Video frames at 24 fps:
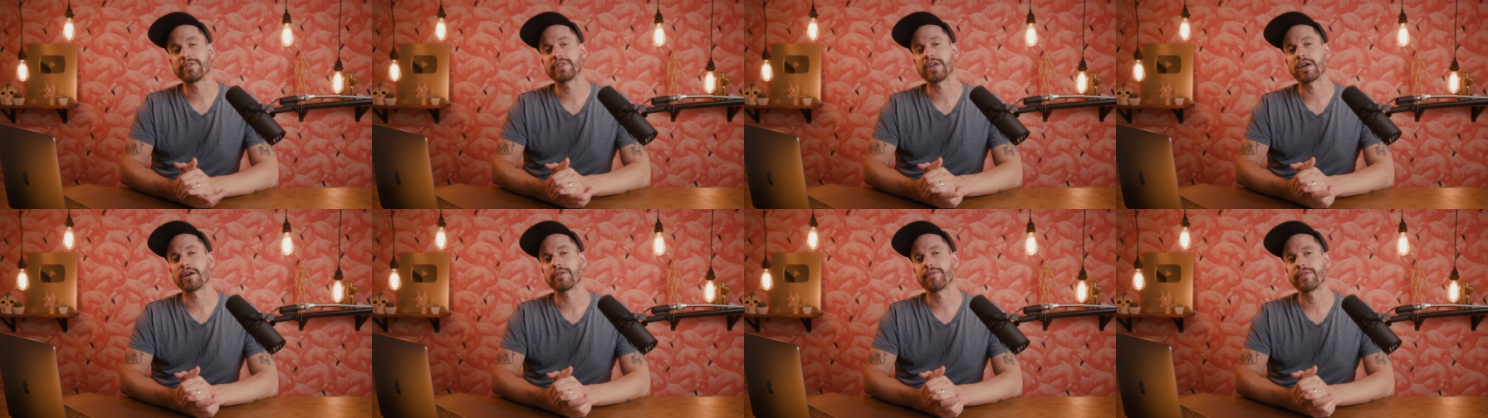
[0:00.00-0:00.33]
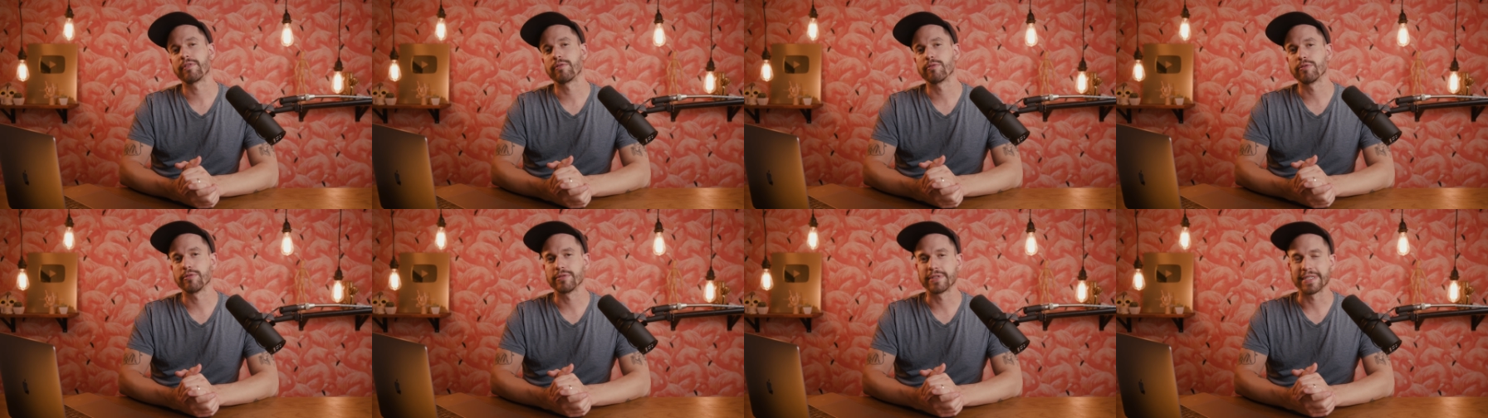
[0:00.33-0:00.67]

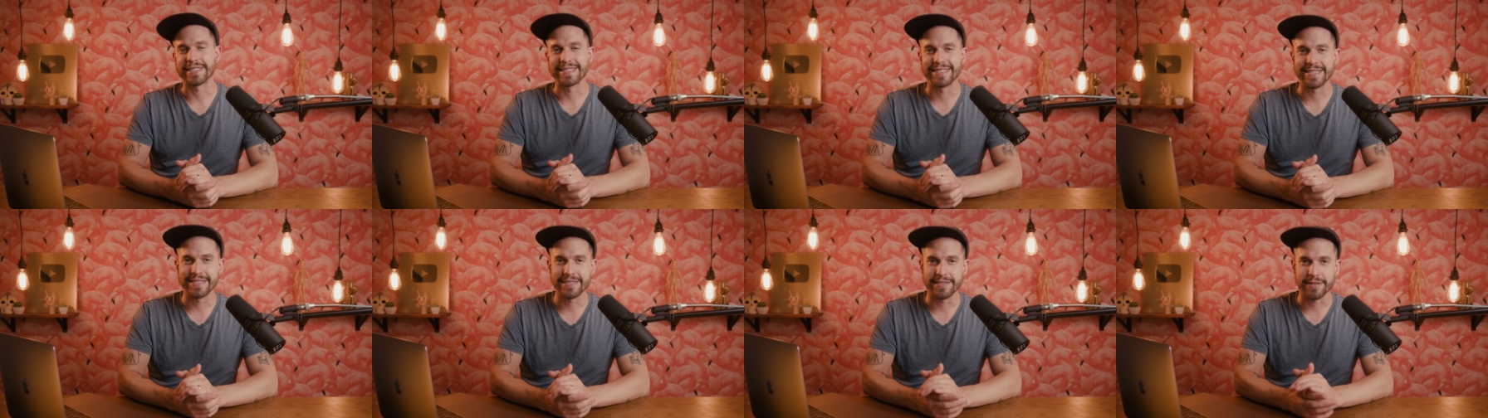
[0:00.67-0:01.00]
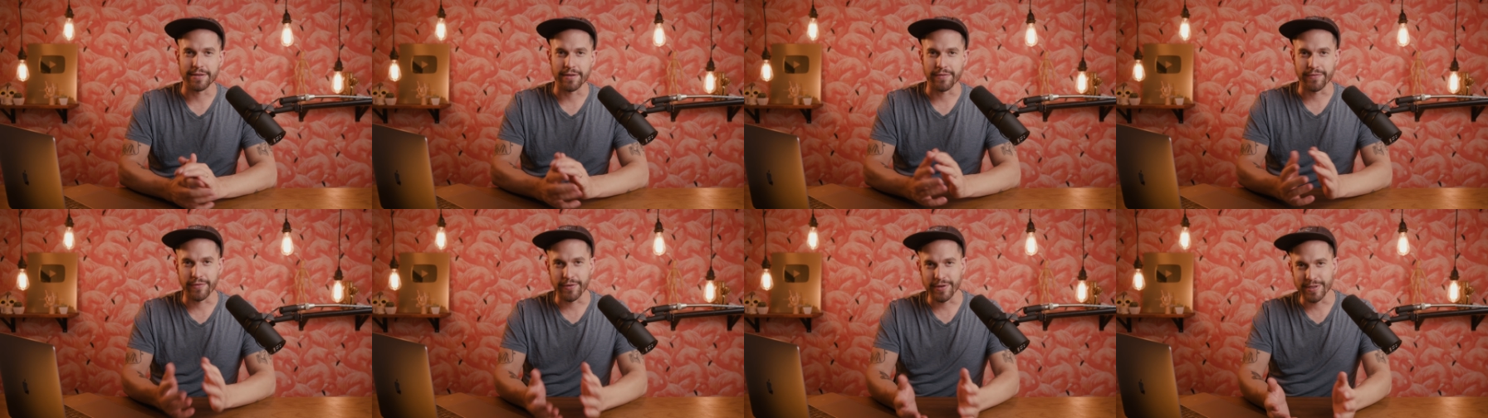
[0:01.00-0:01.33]
photography rules exist
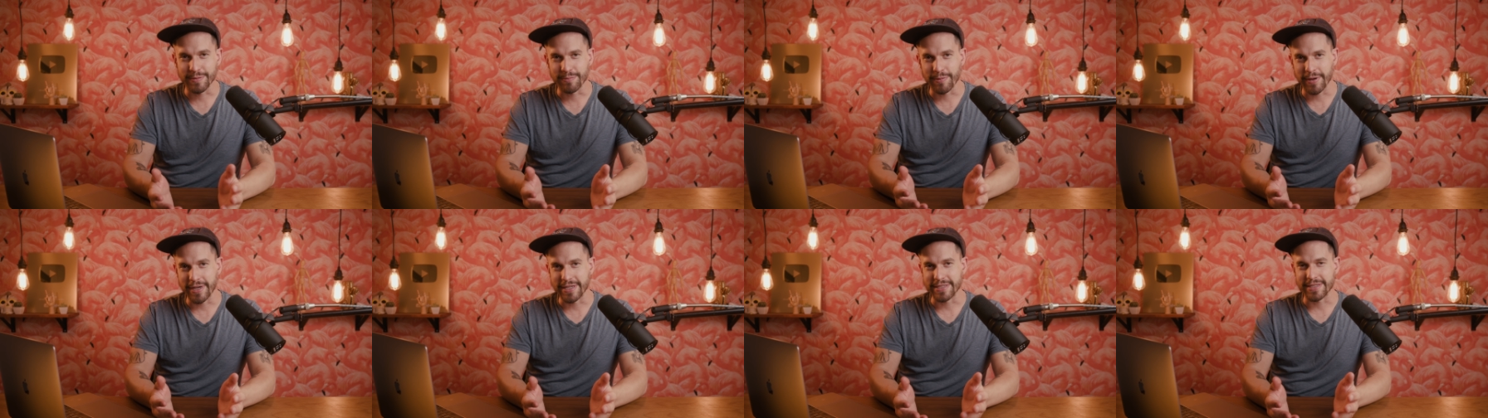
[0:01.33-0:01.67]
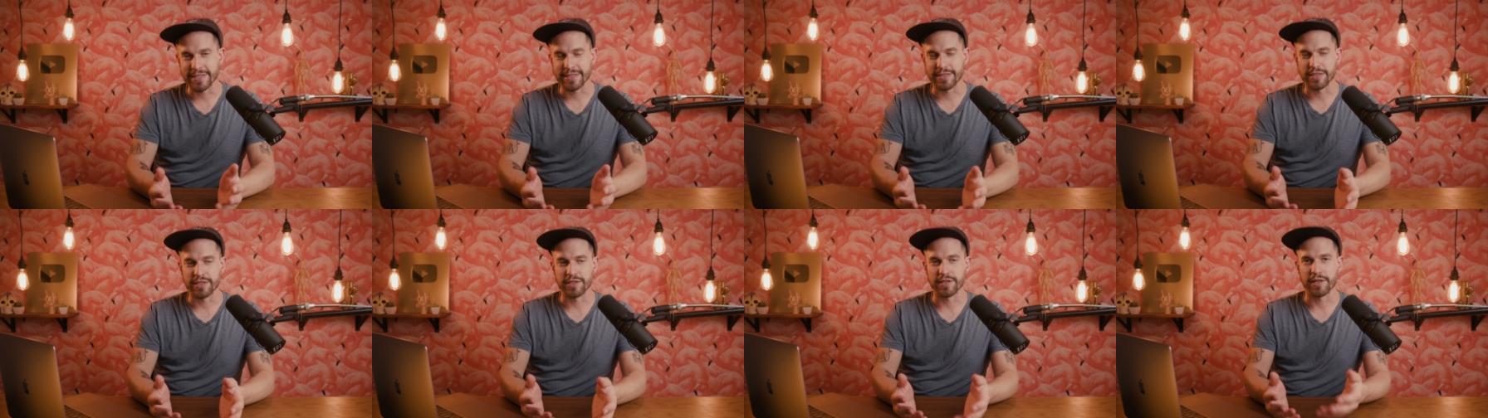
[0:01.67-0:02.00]
in the first
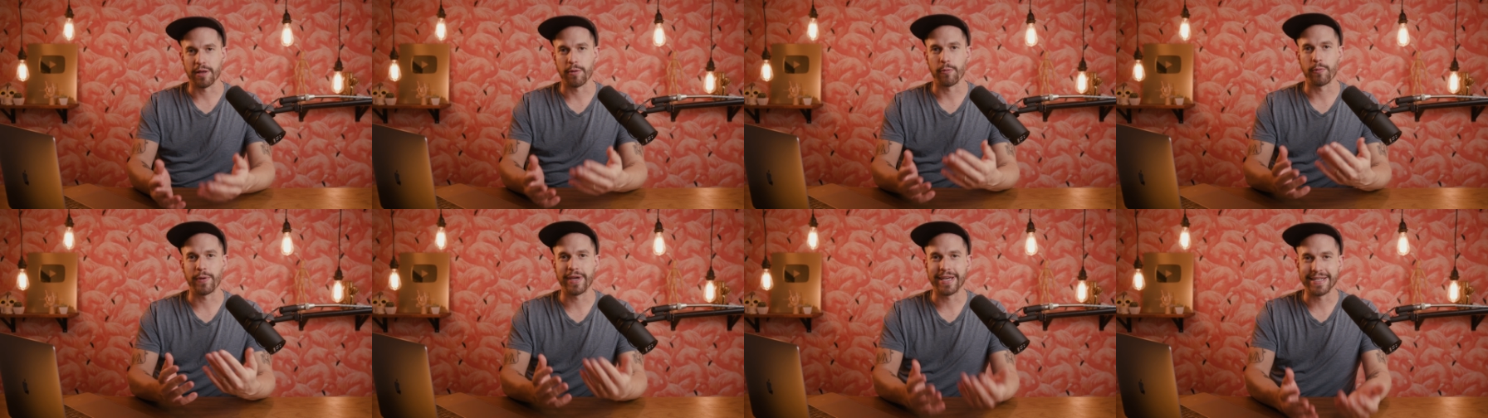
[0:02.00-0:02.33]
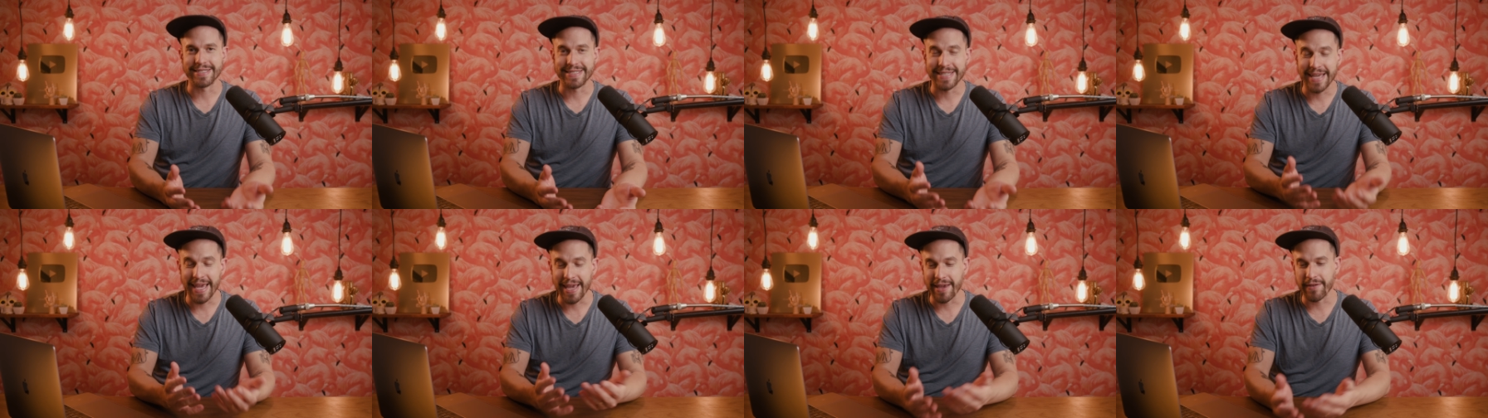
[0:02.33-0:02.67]
place is so that we
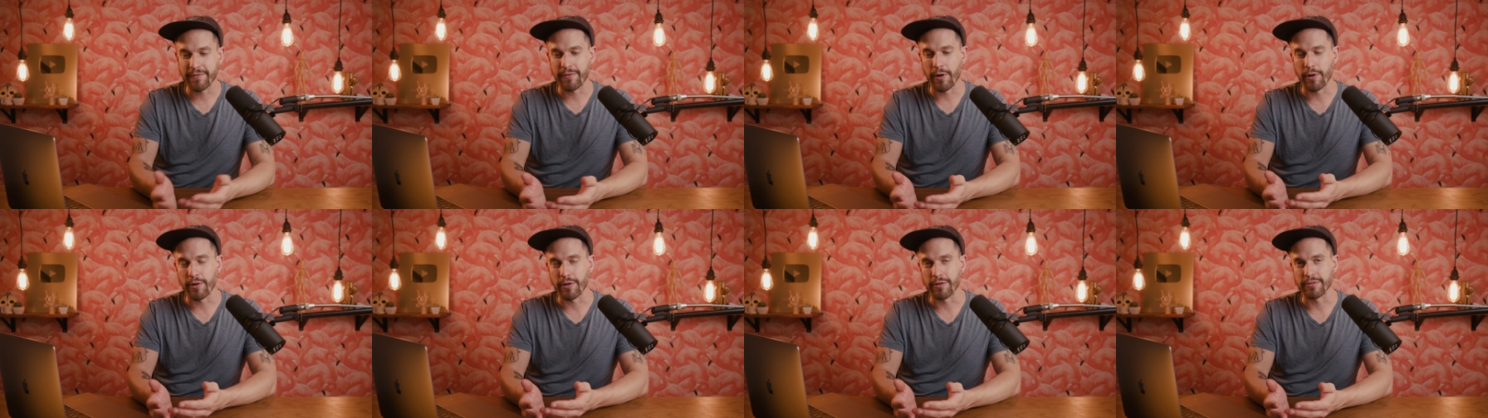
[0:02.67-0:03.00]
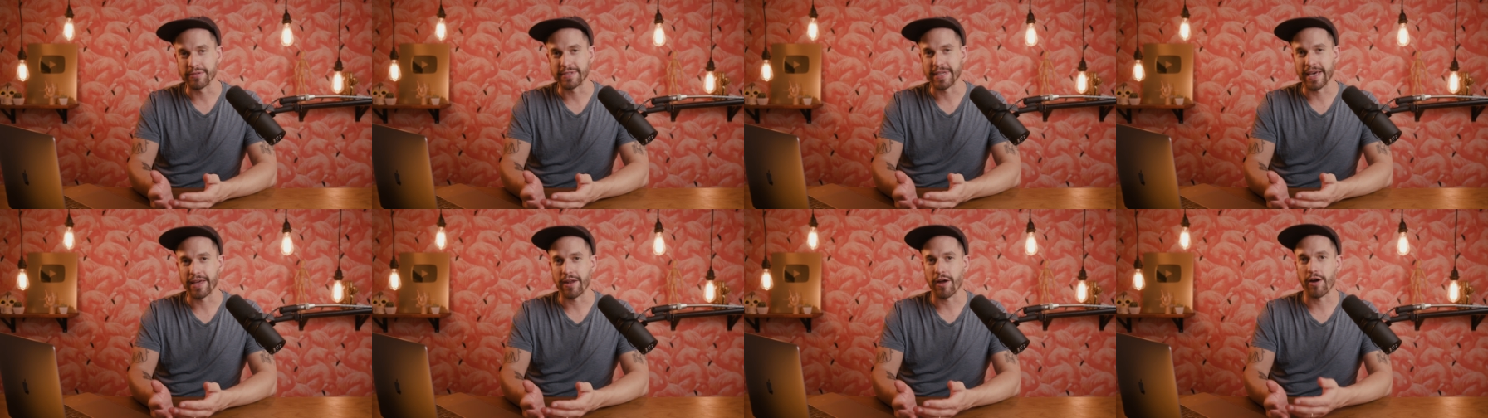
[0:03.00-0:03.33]
can take
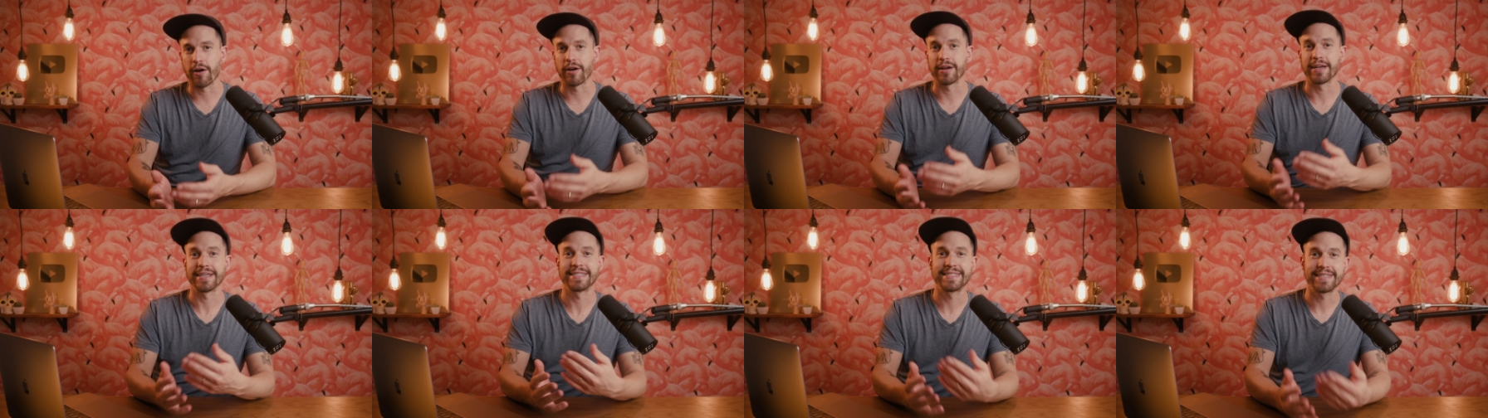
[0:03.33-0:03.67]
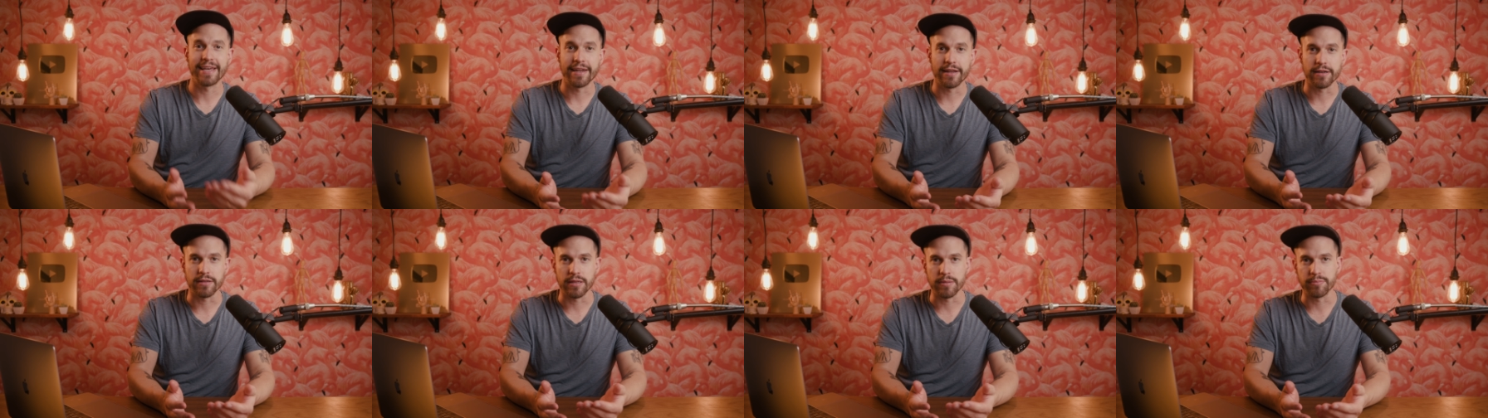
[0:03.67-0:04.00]
photos that are
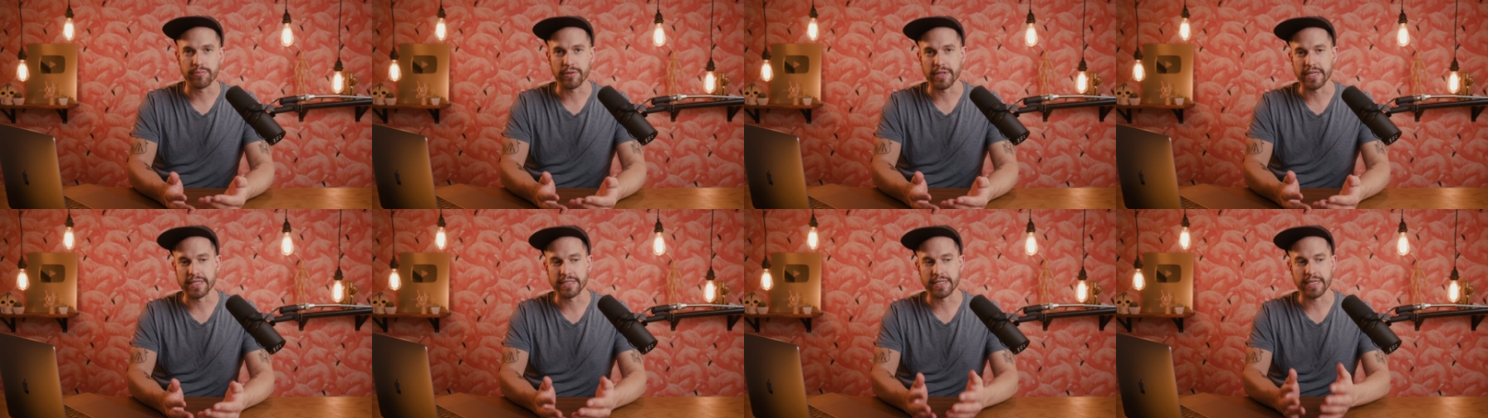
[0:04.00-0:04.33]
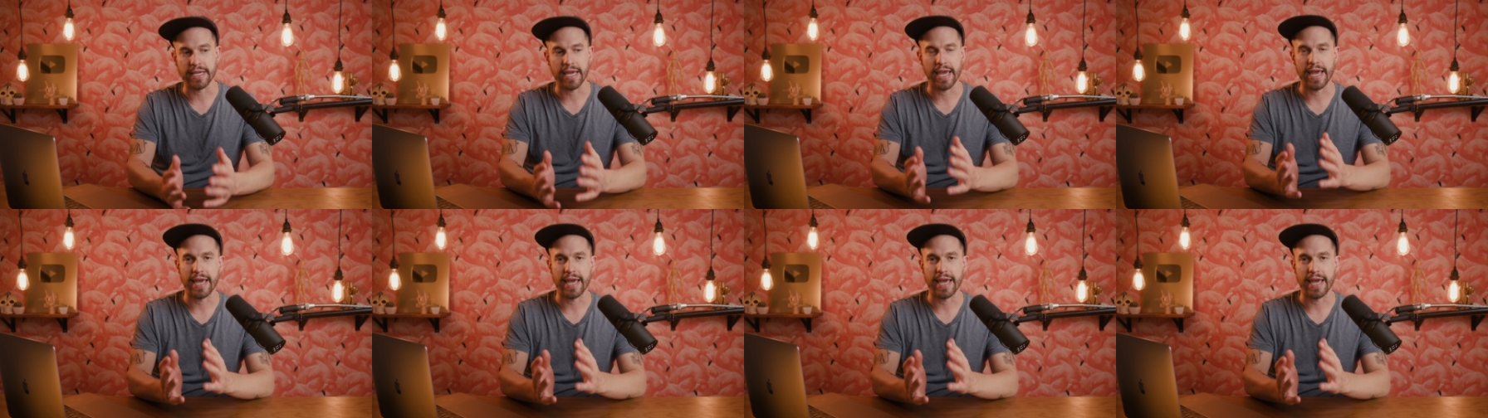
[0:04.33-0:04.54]
aesthetically pleasing